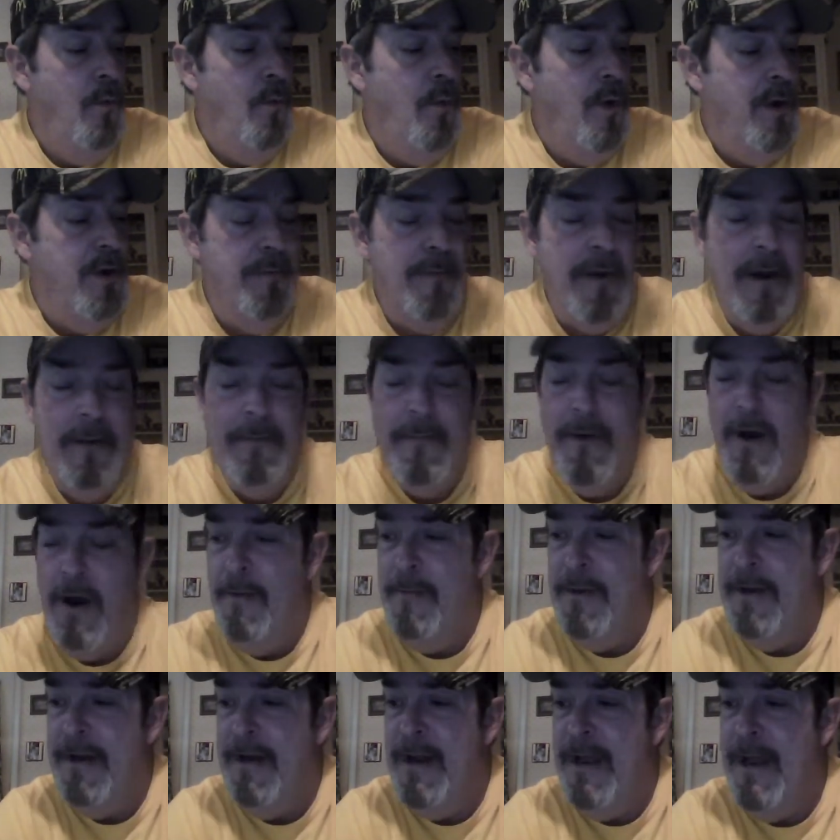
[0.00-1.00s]
Went to my
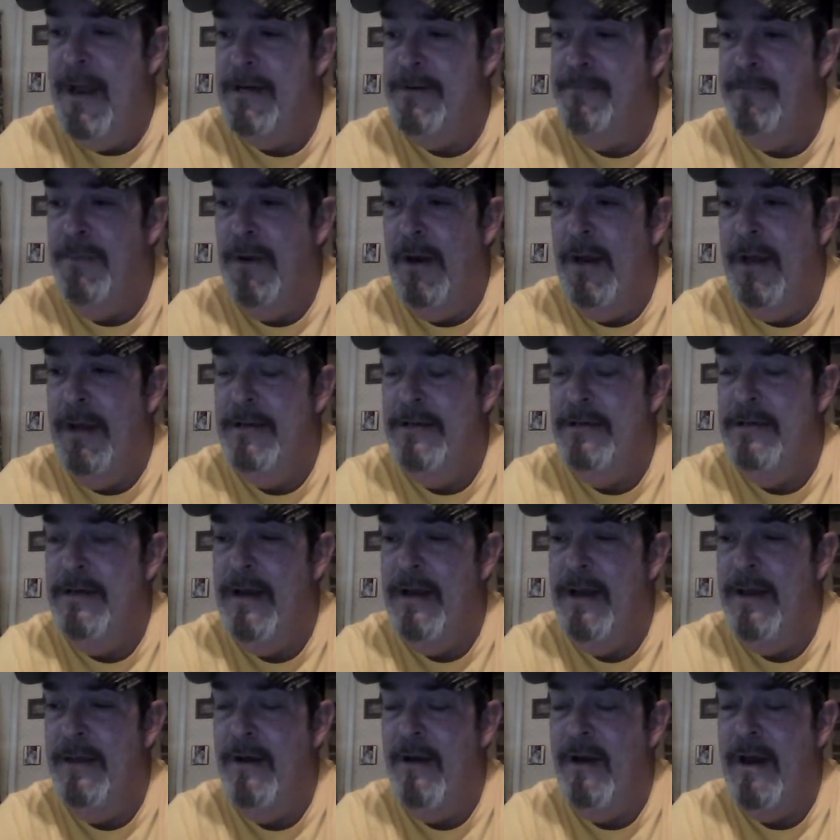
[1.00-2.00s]
mom and dad's
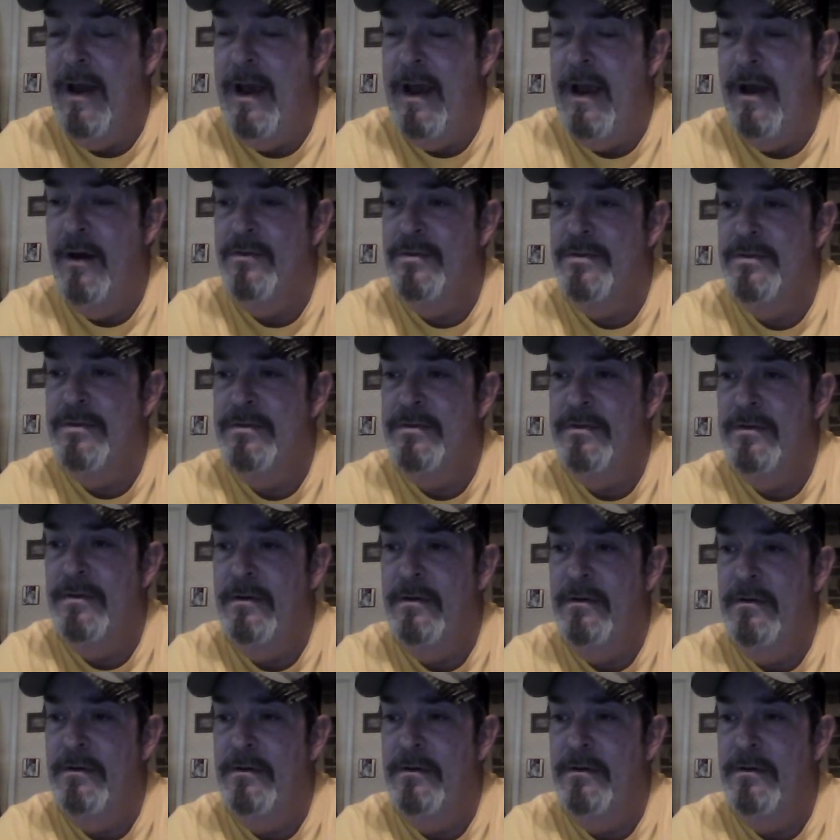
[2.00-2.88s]
place, their house,